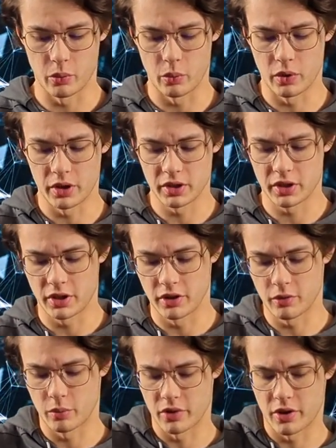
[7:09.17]
one
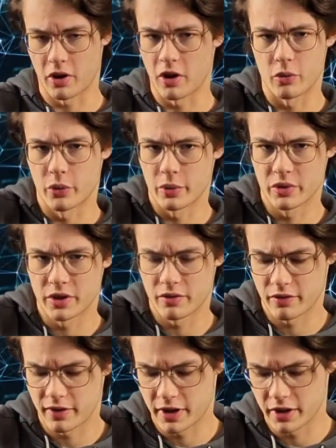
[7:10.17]
cube where the hardware was
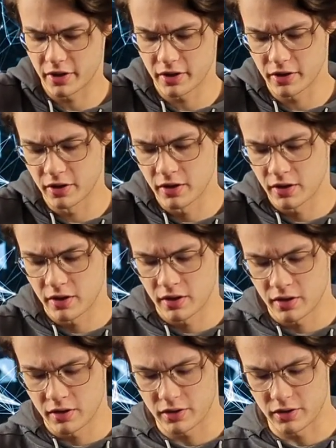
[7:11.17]
never very good.
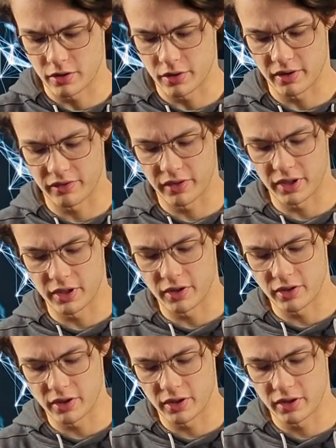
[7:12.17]
So I
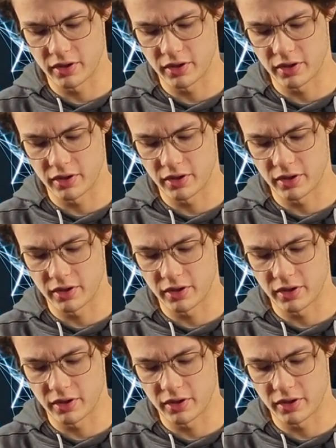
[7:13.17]
figured